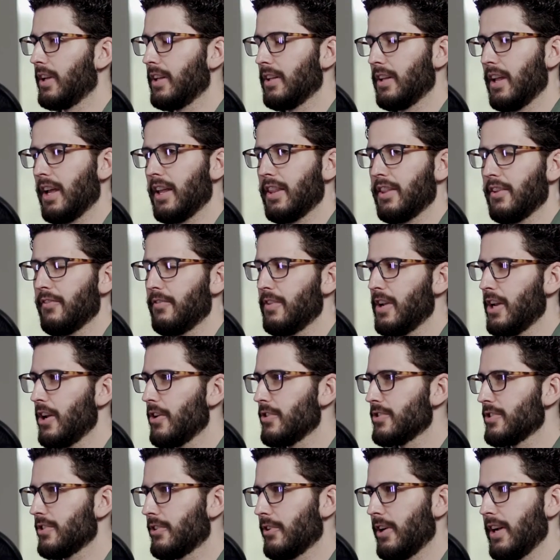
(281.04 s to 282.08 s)
and and the
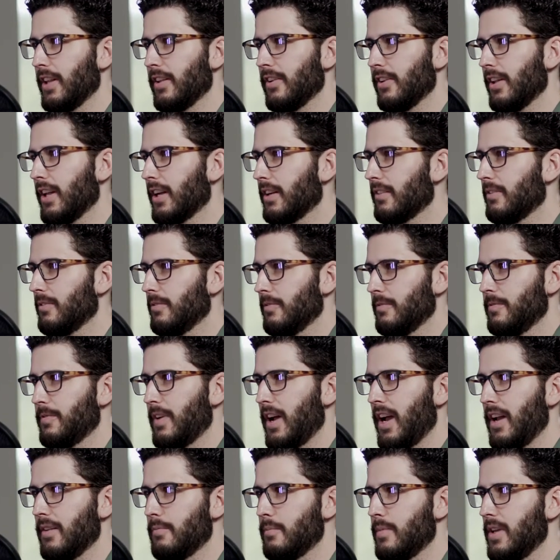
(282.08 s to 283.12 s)
videos are great. They're like
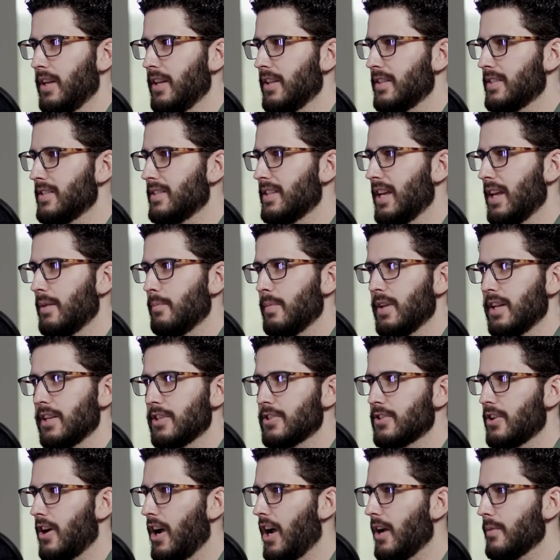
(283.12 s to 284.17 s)
five minutes, ten
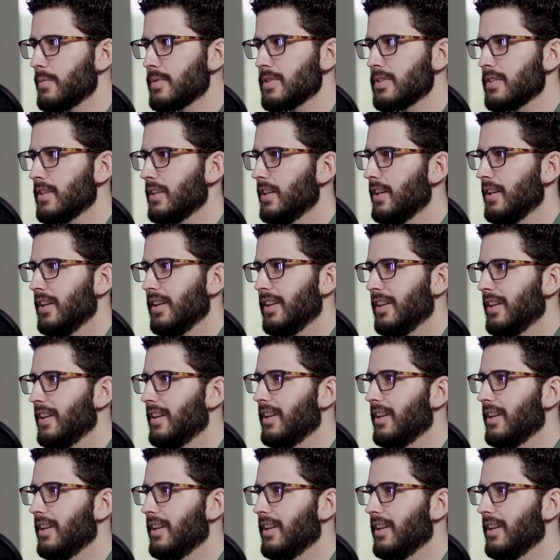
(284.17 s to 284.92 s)
minutes tops. Yeah.